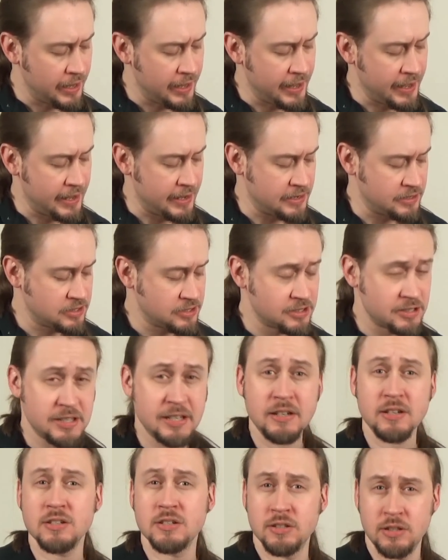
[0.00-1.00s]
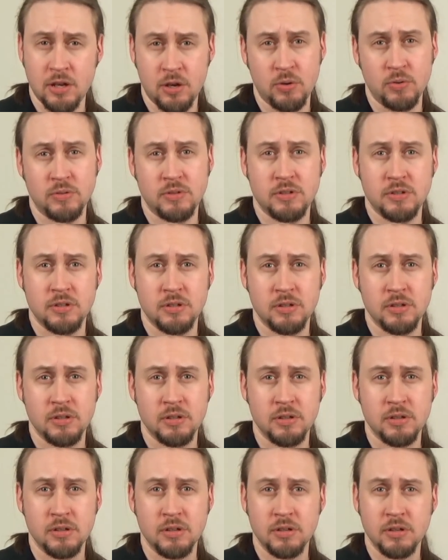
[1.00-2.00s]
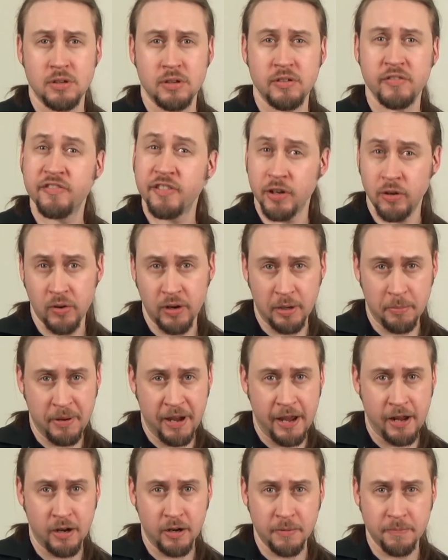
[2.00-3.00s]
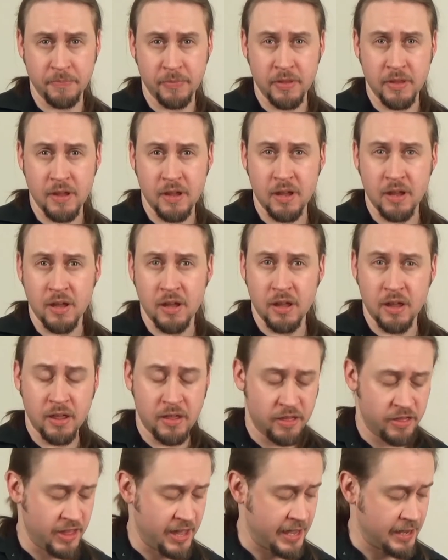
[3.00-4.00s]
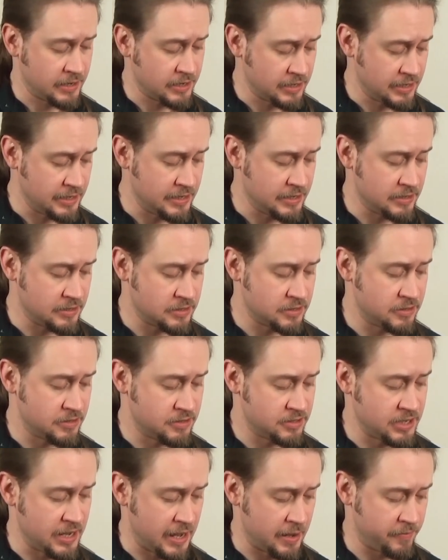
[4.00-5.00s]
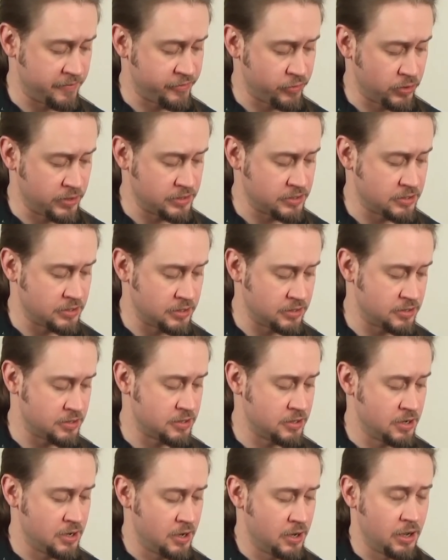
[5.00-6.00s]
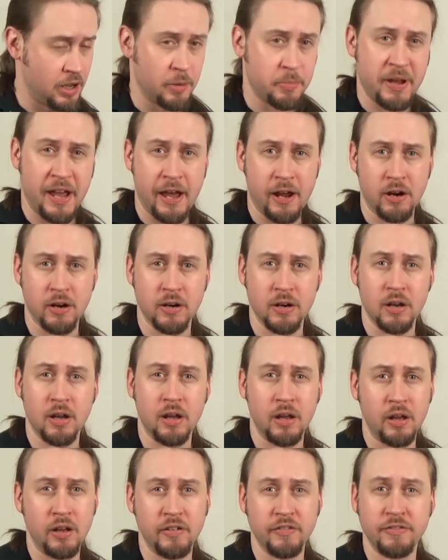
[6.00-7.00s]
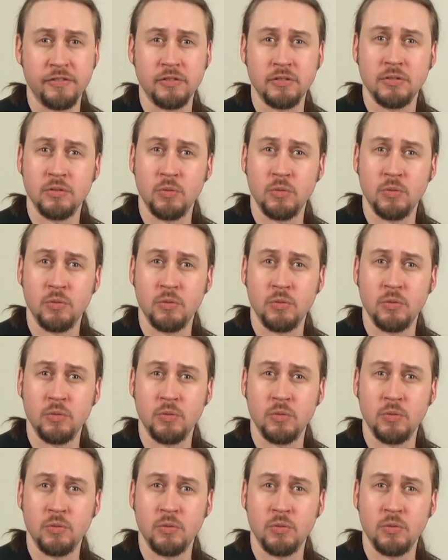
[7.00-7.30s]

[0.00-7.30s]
a 6-note fingering pattern that is the same. For instance, a pattern of